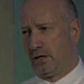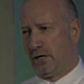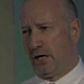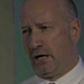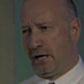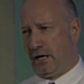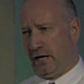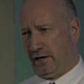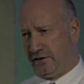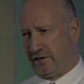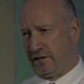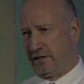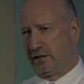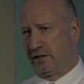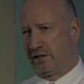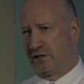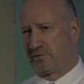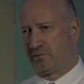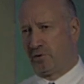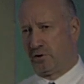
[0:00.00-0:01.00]
And I think
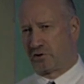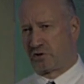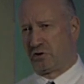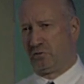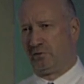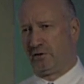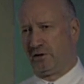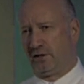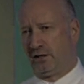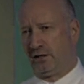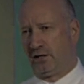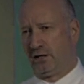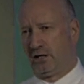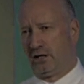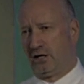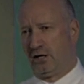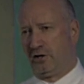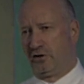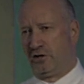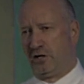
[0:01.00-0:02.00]
it's possibly
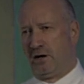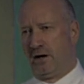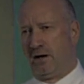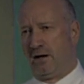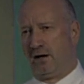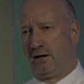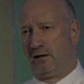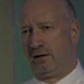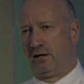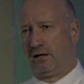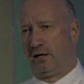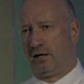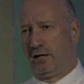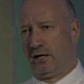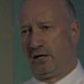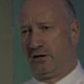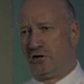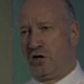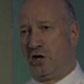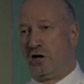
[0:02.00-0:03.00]
the
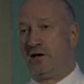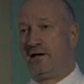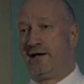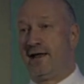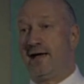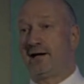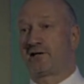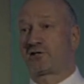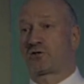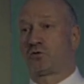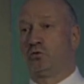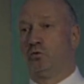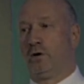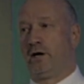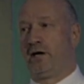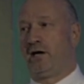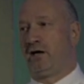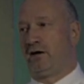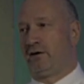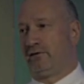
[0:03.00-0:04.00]
next
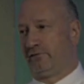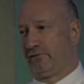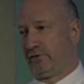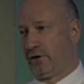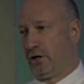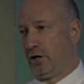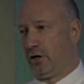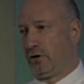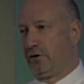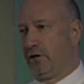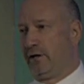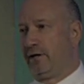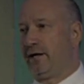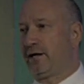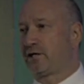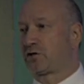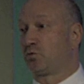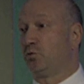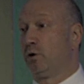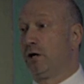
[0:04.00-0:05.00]
wave
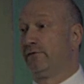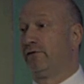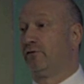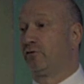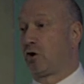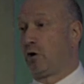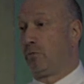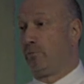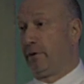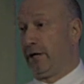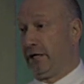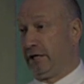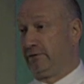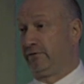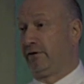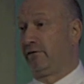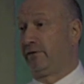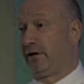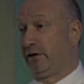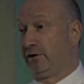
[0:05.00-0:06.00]
of competitive
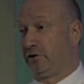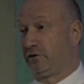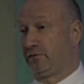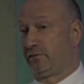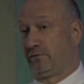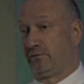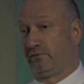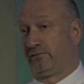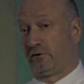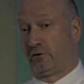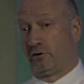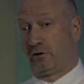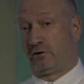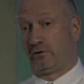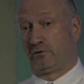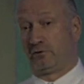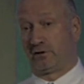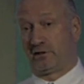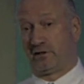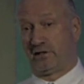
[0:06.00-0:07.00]
advantage for our
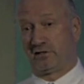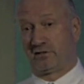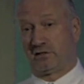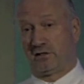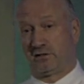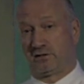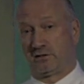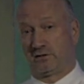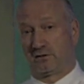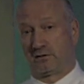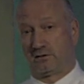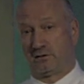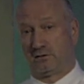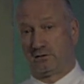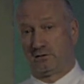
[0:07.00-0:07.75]
organizations.